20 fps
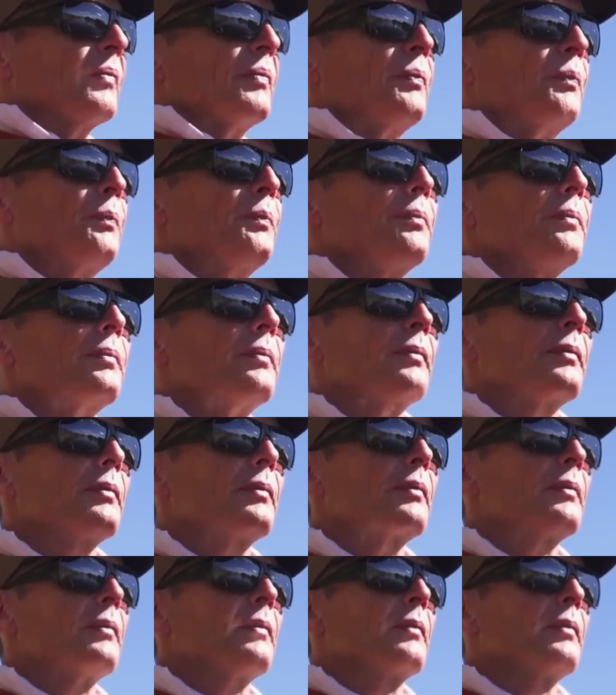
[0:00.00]

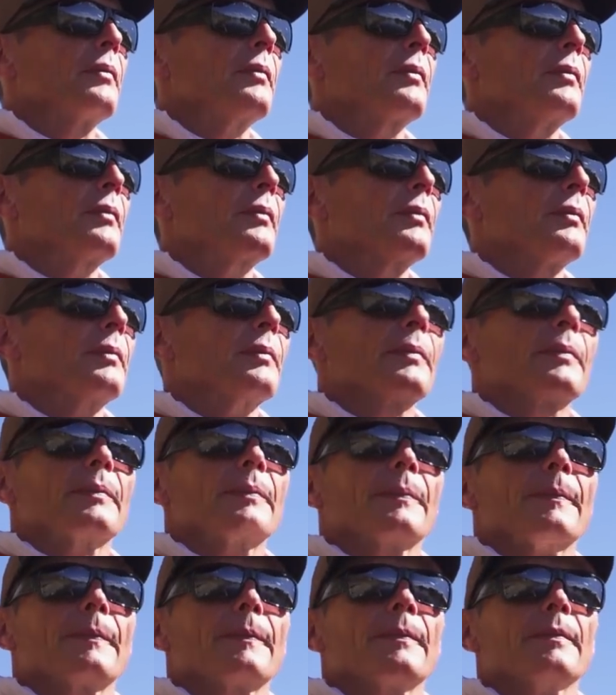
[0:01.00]
hatches with the soft
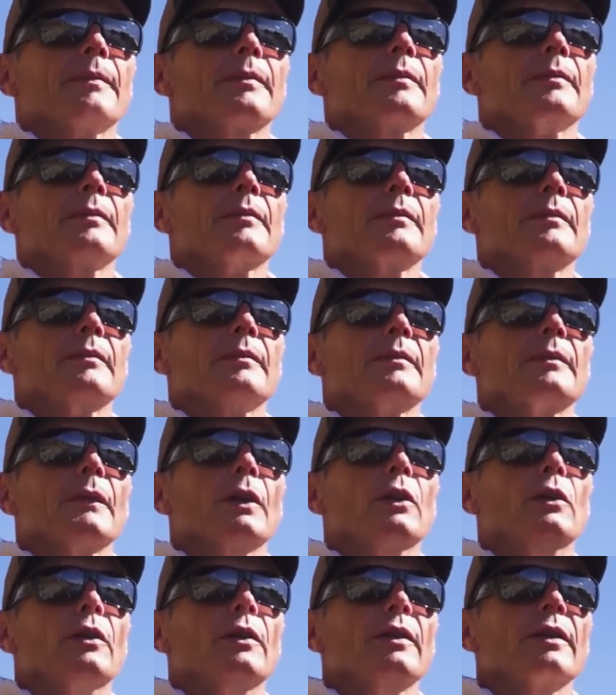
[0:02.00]
hackles. You get the
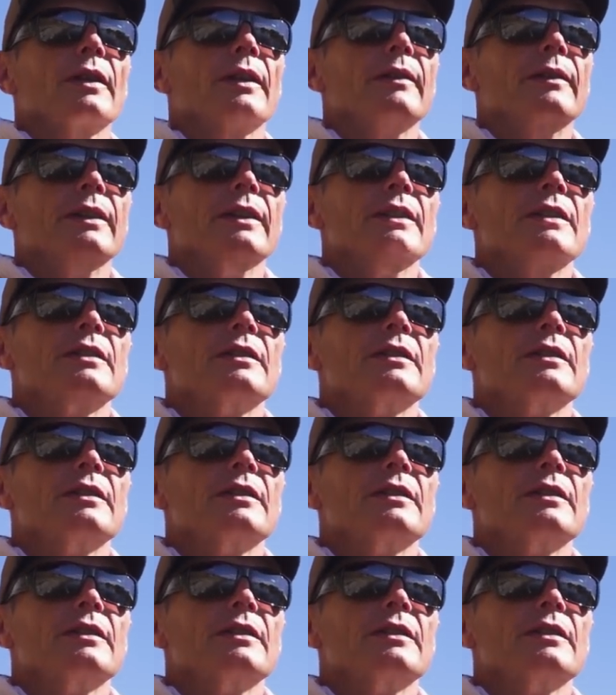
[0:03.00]
same kind of color